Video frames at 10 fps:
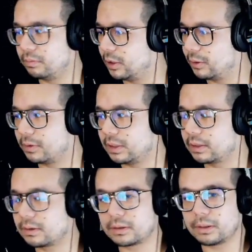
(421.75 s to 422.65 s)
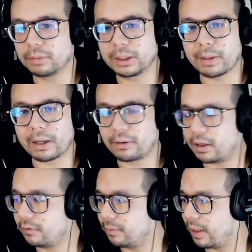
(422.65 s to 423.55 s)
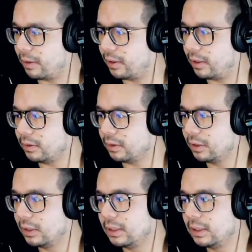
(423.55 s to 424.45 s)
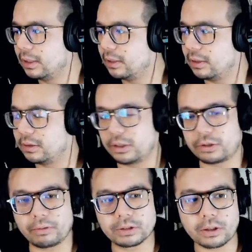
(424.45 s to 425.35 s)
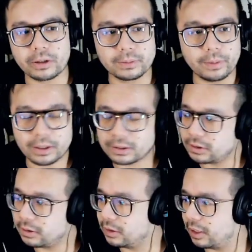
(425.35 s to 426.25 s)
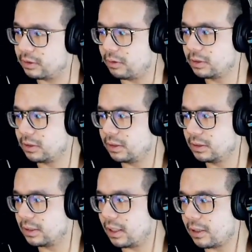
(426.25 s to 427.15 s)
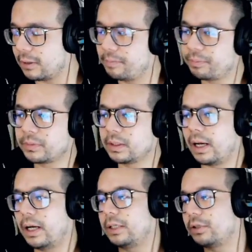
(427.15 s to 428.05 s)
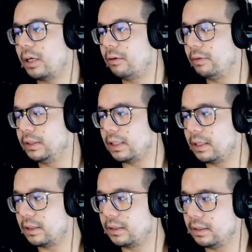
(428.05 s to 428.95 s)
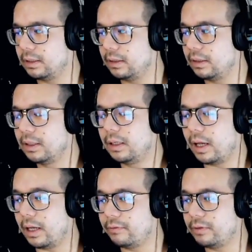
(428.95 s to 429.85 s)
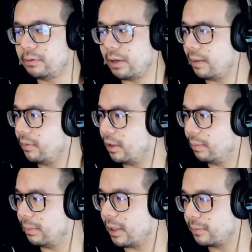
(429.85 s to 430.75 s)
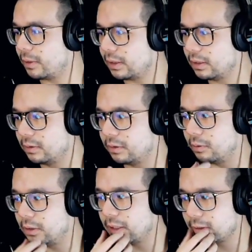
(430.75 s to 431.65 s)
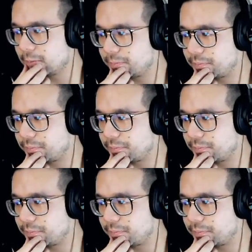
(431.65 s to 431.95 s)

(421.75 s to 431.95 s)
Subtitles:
just complete power off and power on. I tried restarting the monitor. I tried restarting the dock. I tried resetting the NVRAM on my MacBook. No luck.